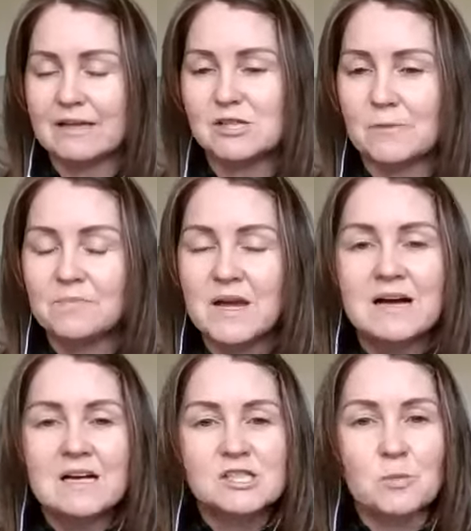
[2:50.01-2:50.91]
So
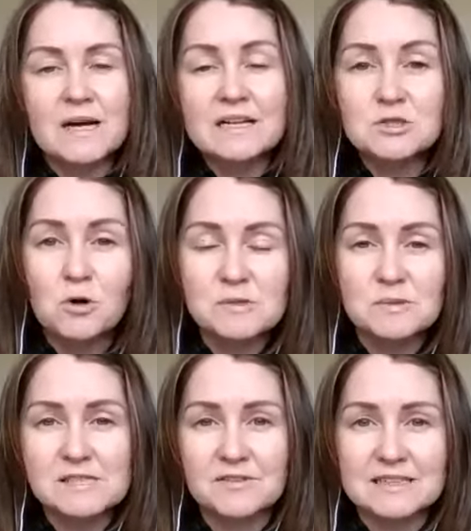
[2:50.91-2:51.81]
we're going to talk
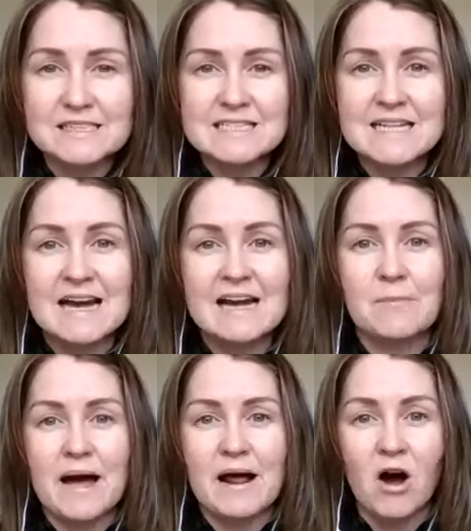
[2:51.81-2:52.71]
specifically today
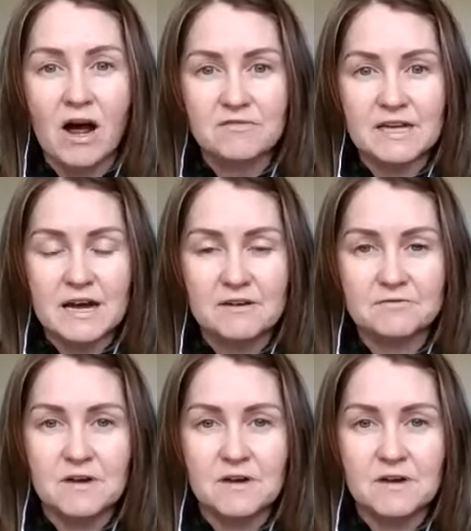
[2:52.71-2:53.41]
about IVF